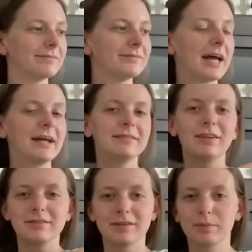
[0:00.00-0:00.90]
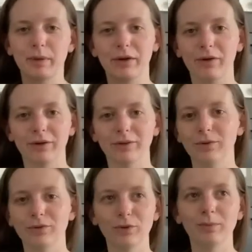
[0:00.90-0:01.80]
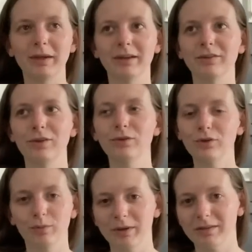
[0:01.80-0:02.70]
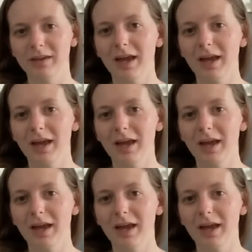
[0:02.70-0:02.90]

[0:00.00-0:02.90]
that doesn't appear on YouTube because YouTube is